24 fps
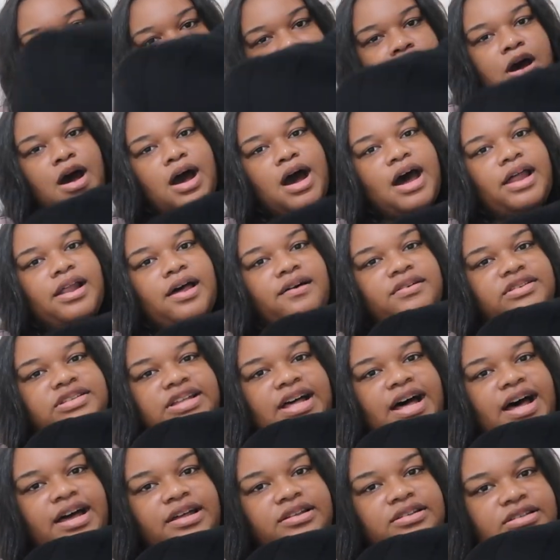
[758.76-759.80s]
but hot
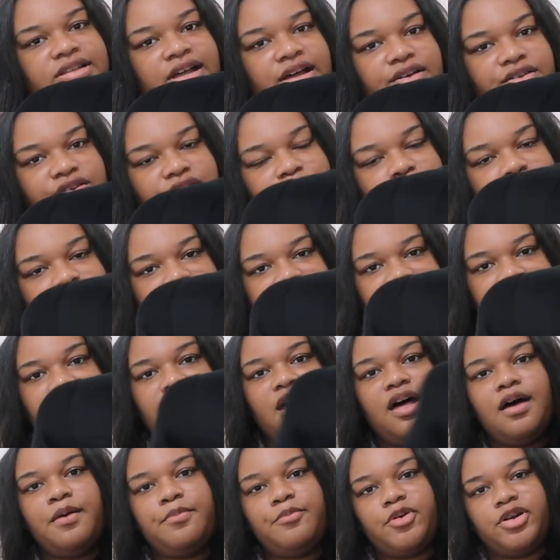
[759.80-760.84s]
outside, so you can put it
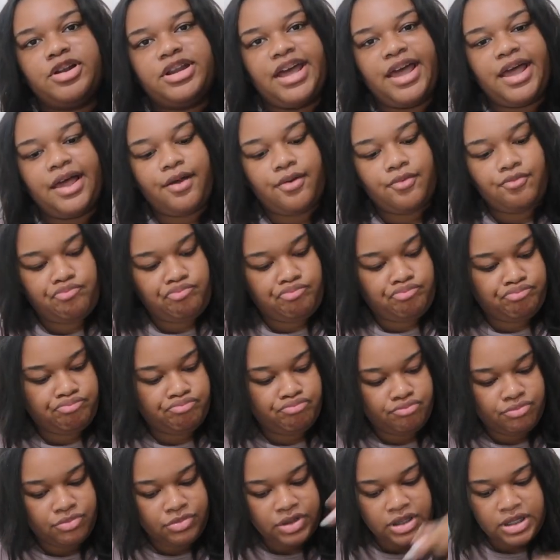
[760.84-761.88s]
up or down.
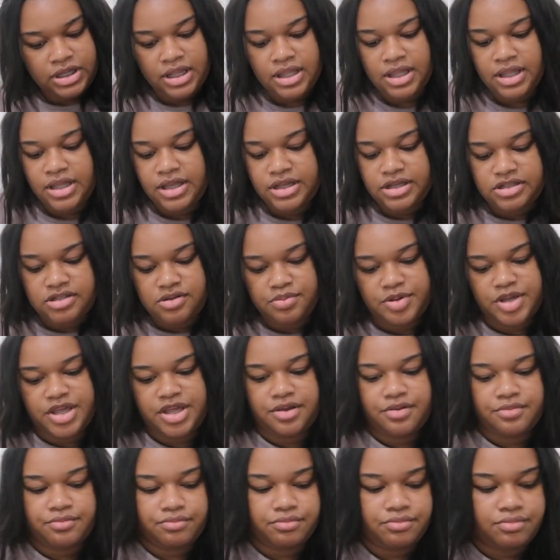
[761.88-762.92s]
Super
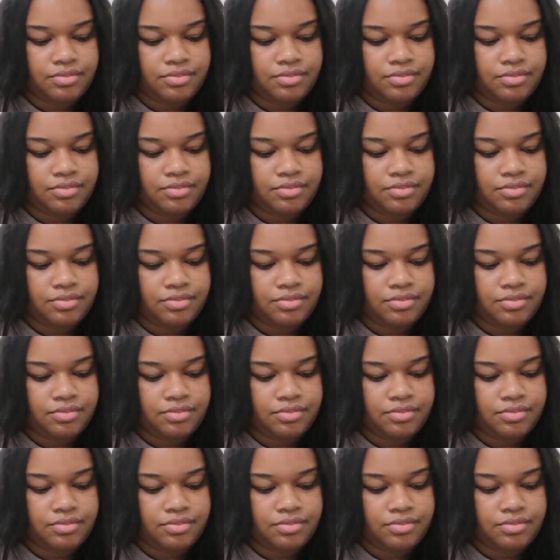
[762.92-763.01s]
cute.